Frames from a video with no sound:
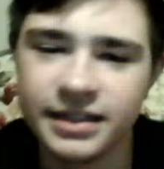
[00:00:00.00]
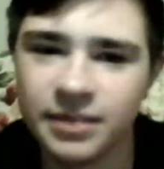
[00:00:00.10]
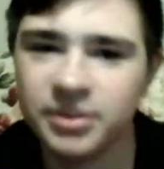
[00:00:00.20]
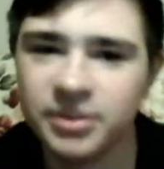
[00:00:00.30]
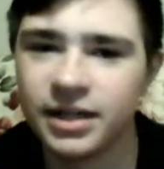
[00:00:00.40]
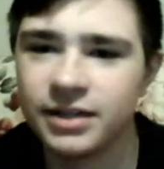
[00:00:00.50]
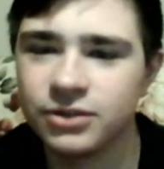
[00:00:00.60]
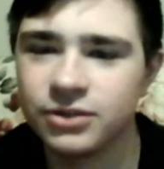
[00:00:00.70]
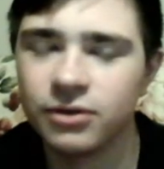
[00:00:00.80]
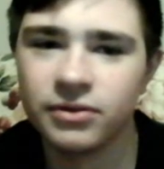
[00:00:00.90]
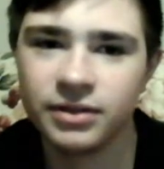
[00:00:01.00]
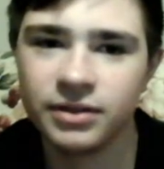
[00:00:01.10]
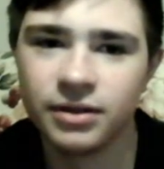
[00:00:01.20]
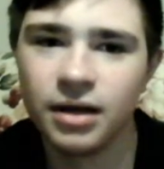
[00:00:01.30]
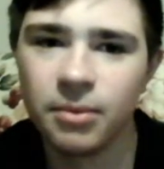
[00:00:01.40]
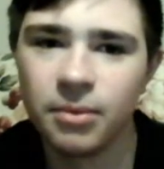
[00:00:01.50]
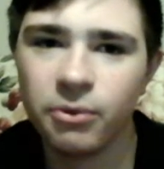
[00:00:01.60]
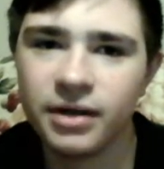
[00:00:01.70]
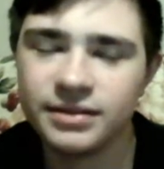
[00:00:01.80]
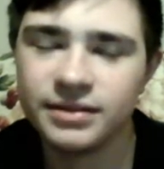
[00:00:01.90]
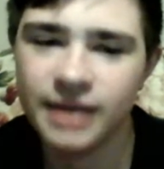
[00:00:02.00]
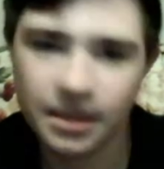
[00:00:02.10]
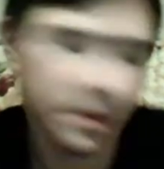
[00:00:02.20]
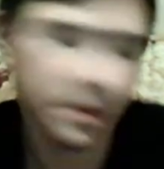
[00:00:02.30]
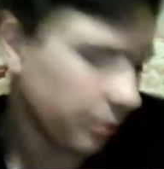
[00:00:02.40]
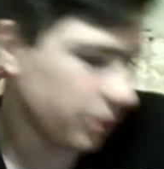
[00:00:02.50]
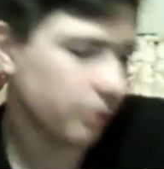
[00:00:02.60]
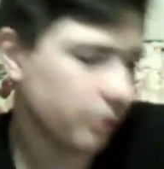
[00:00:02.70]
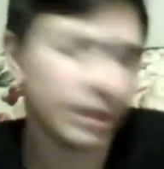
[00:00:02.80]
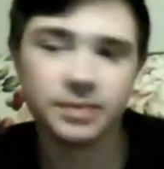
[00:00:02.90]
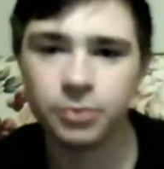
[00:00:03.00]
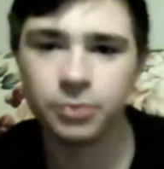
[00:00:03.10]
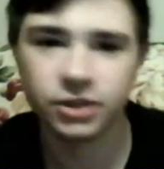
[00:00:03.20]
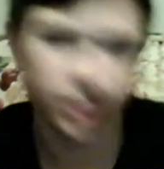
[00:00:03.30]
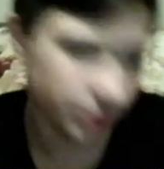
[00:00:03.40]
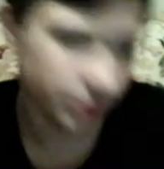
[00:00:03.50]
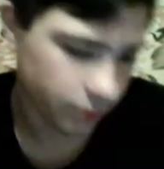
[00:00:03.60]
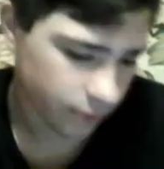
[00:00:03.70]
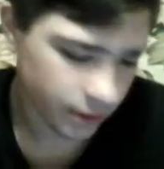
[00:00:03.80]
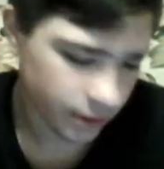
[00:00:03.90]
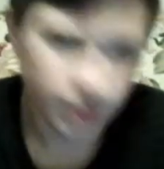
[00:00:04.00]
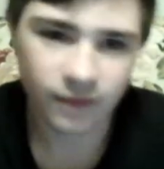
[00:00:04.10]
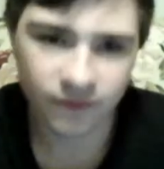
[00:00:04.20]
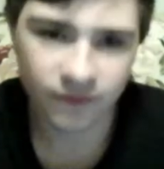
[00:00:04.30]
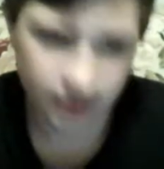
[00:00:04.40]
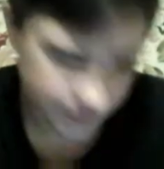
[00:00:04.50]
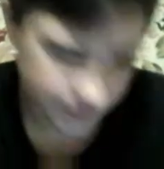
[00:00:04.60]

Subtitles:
have been kind of struggling. Well, we got 10 people in here, guys. Appreciate you. Thank you guys